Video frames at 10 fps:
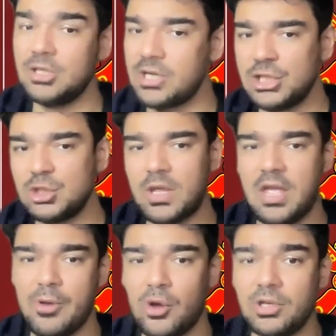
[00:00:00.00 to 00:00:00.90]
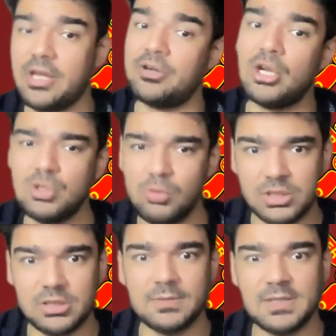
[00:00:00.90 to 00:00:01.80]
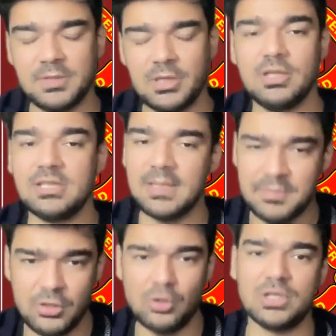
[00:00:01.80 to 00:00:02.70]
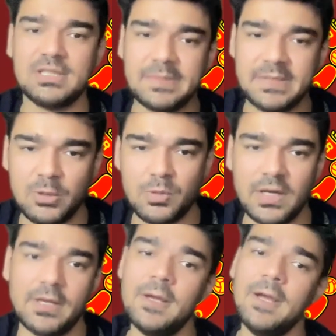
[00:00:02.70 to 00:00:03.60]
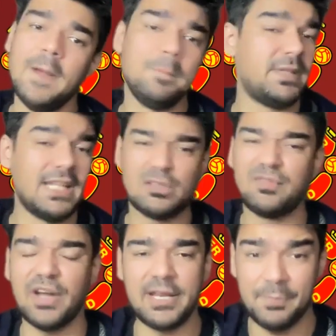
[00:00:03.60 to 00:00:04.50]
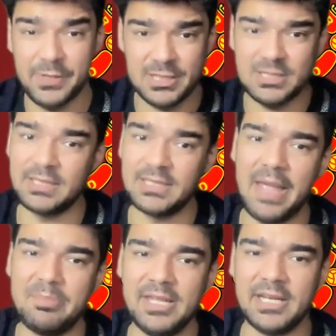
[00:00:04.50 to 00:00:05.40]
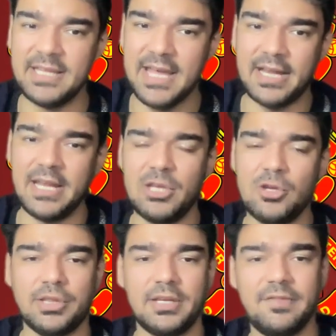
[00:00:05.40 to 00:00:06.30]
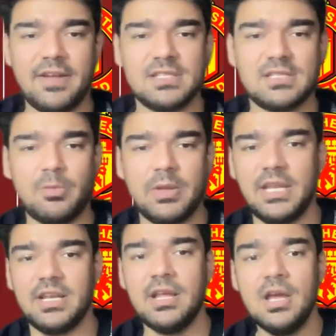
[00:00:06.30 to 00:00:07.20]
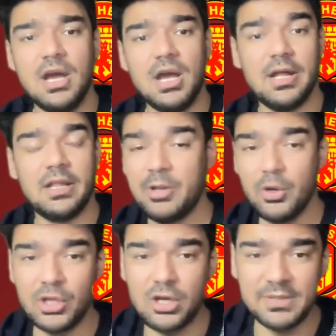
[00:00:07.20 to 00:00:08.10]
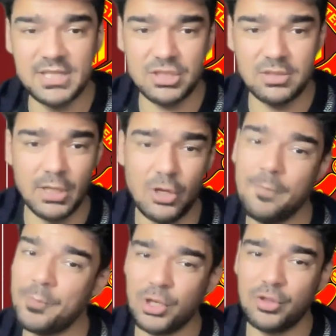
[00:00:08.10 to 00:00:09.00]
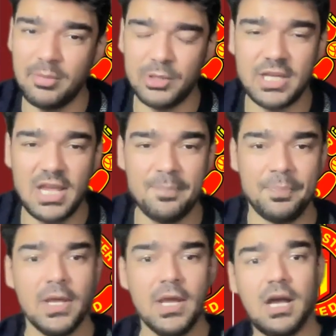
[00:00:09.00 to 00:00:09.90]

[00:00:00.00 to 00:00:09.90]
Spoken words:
Garnacho came on. Garnacho was the substitute got substituted, but that's fine. The game needed that, and he got the defense that we needed. Let me know in the comment section below, what do you think about the game?